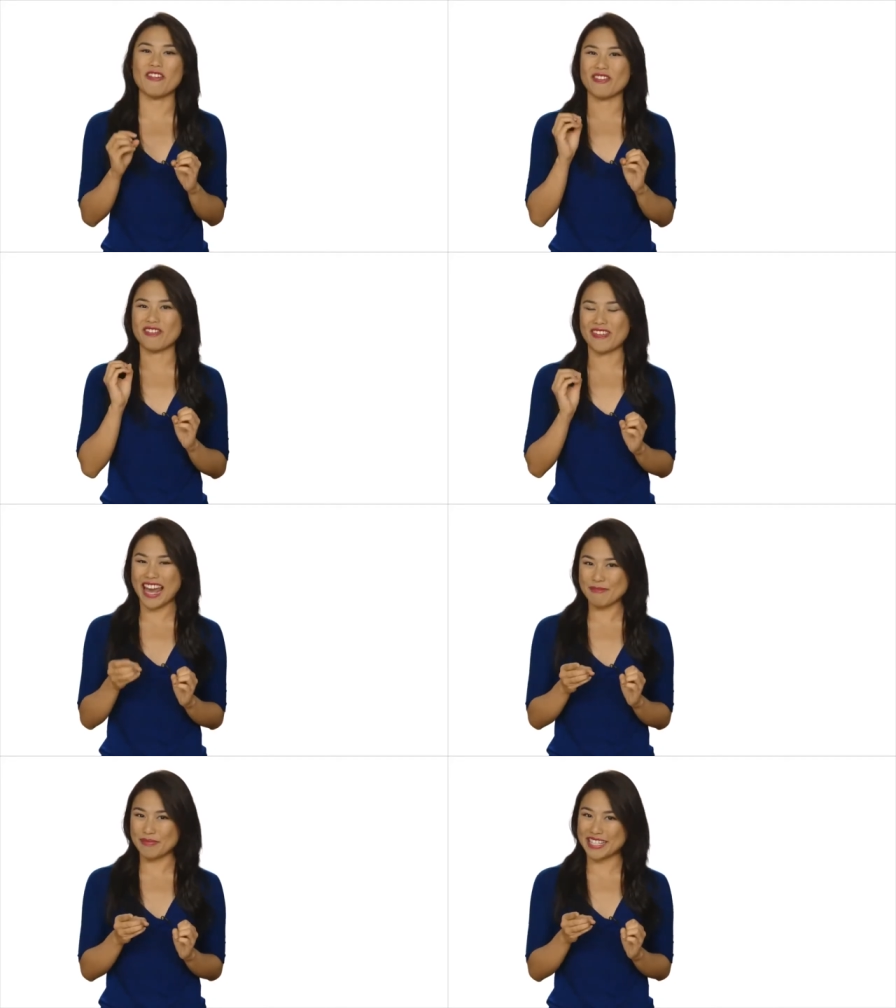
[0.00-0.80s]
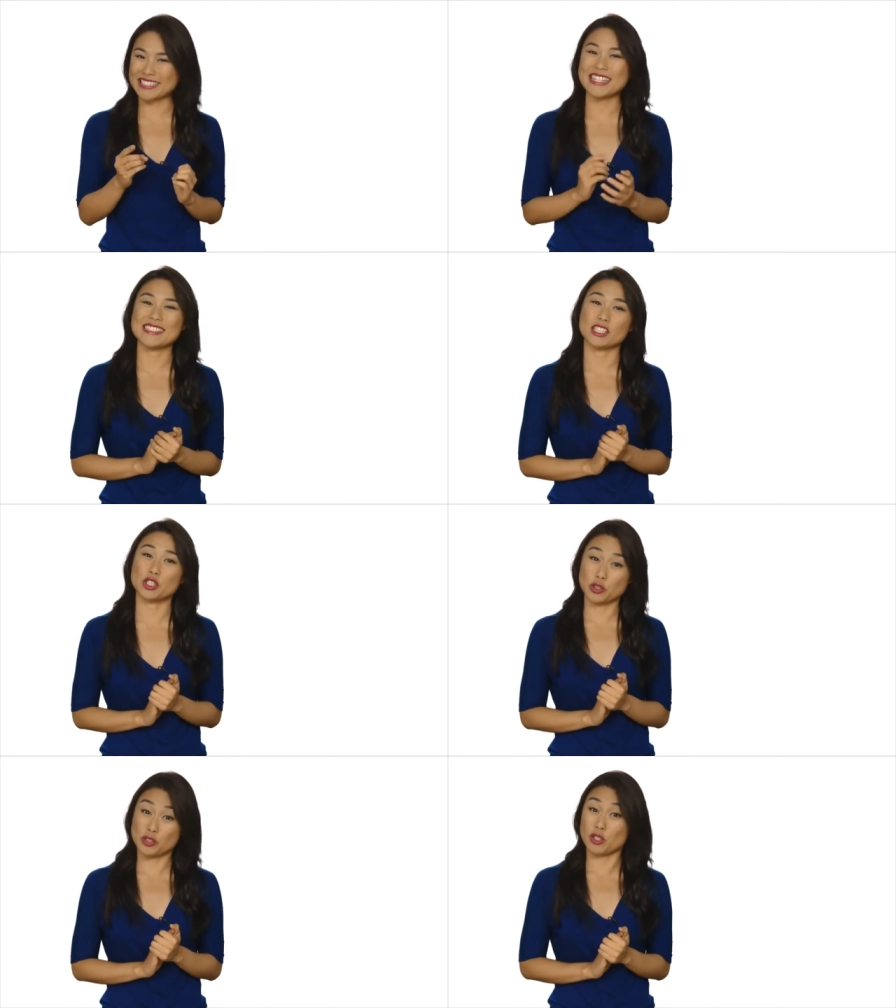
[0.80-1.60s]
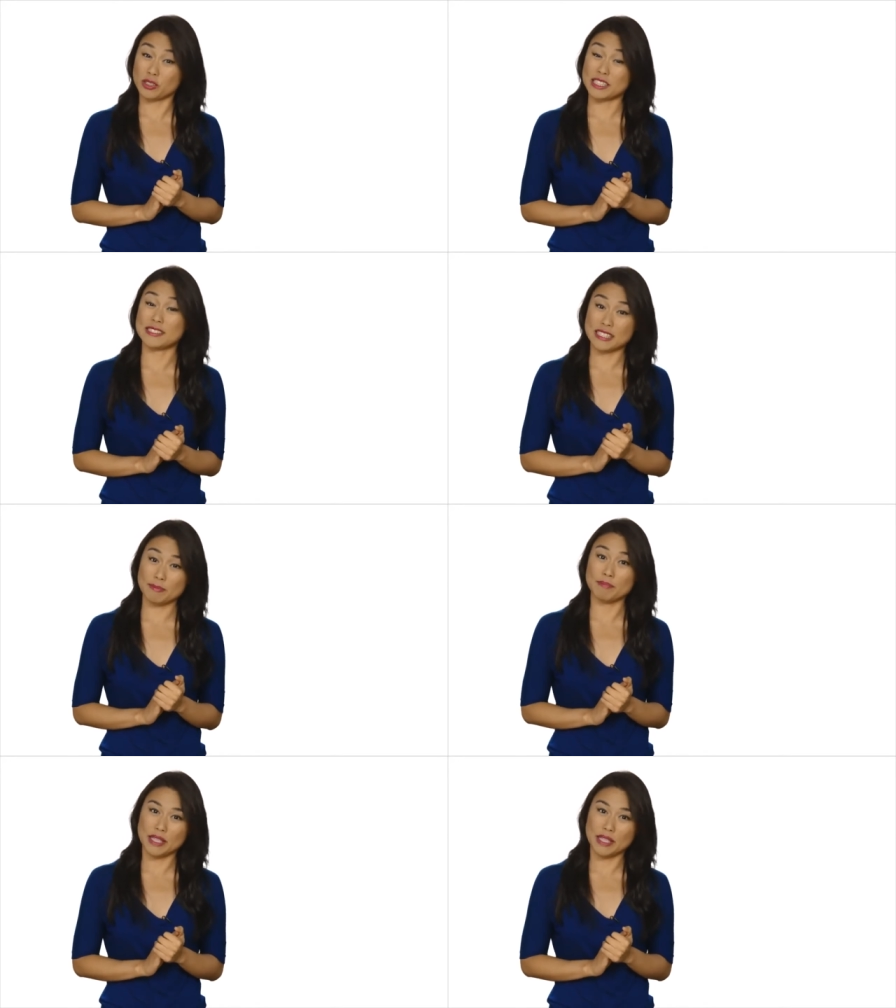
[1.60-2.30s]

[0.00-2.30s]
and that means it's a good salty steamed